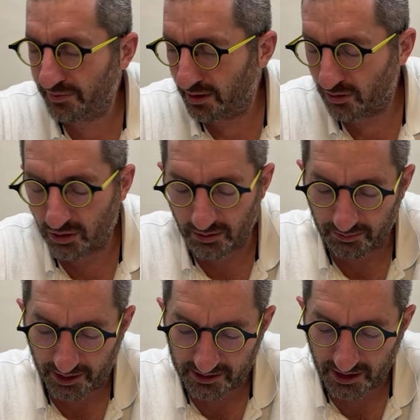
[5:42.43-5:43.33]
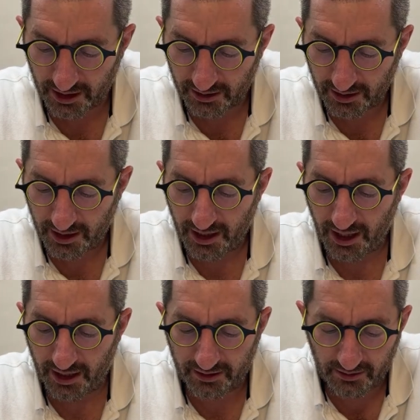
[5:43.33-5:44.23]
Korban Pesach,
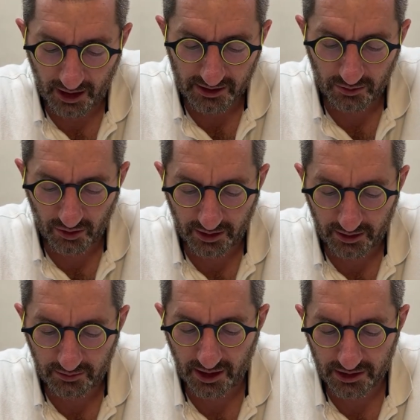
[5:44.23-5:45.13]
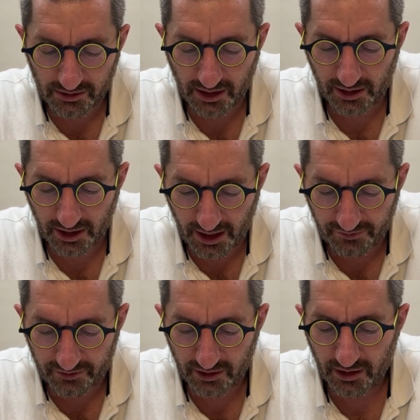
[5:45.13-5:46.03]
and the next morning Bnei Israel
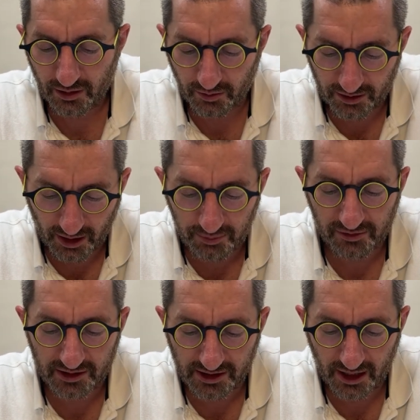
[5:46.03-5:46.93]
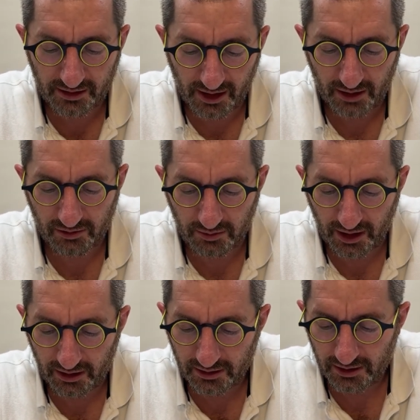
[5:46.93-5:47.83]
left with an upraised hand, the Yad
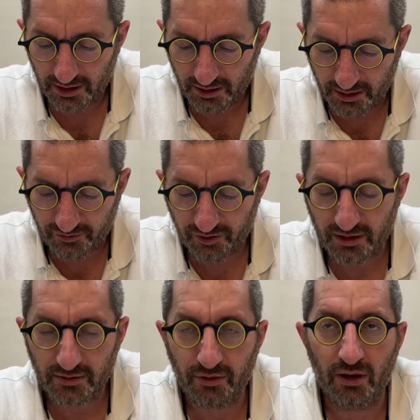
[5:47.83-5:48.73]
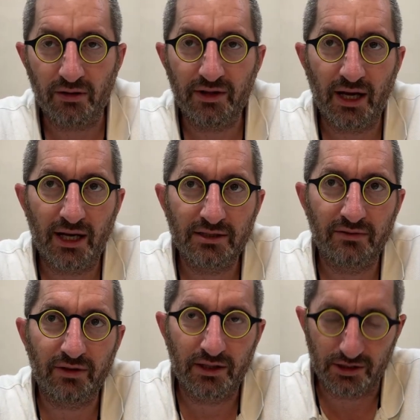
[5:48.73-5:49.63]
Ramah, in front of all of the eyes of
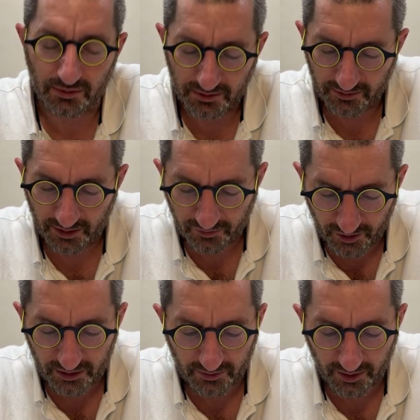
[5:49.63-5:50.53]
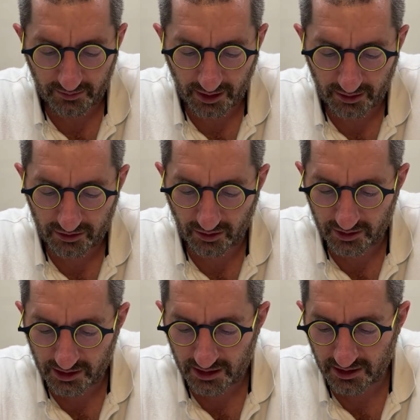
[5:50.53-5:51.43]
Egypt, in front of them. And so it
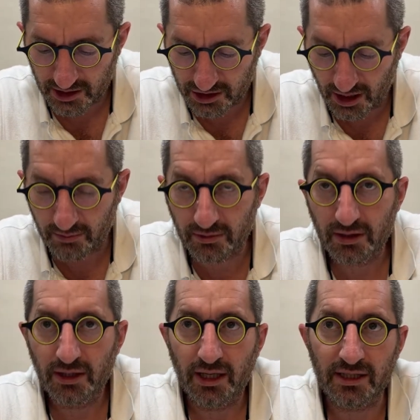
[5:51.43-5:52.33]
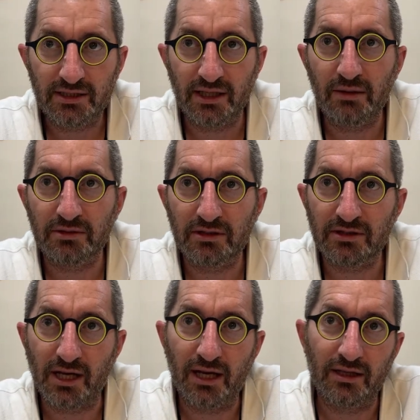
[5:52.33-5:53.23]
says that Hashem, it seems to
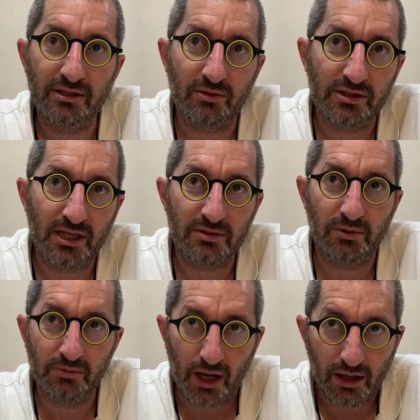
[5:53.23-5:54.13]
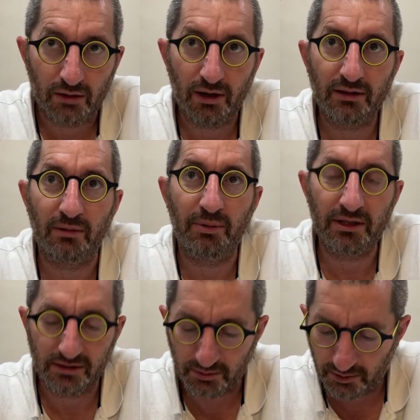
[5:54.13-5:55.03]
say, at least when it says, B'macharat
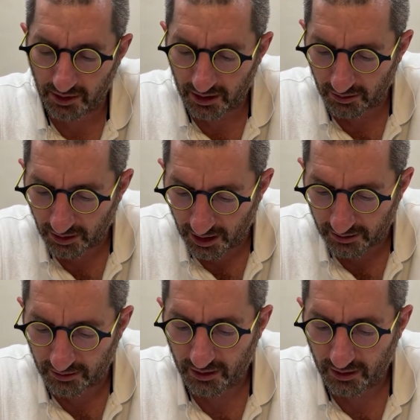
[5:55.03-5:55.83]
ha-Pesach, B'macharat